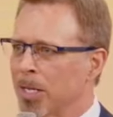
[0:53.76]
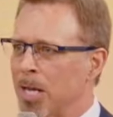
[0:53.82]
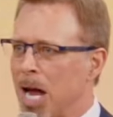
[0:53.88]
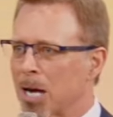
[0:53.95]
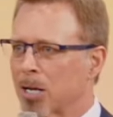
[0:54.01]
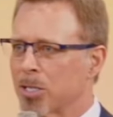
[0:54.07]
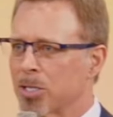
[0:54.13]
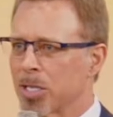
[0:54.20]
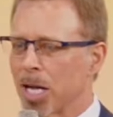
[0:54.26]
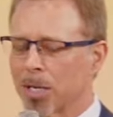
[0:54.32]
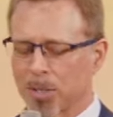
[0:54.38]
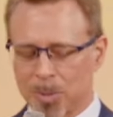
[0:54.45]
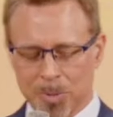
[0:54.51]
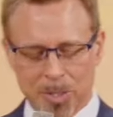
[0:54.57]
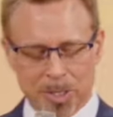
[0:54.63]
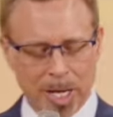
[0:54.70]
Dr.
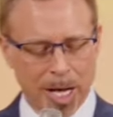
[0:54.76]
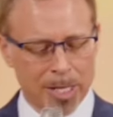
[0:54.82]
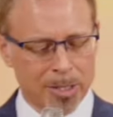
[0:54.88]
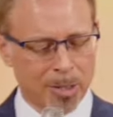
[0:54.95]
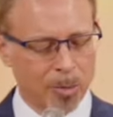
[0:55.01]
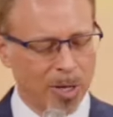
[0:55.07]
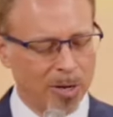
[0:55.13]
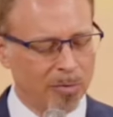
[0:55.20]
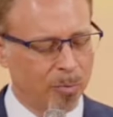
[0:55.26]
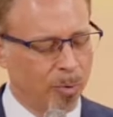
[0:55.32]
Jacobs stands We've,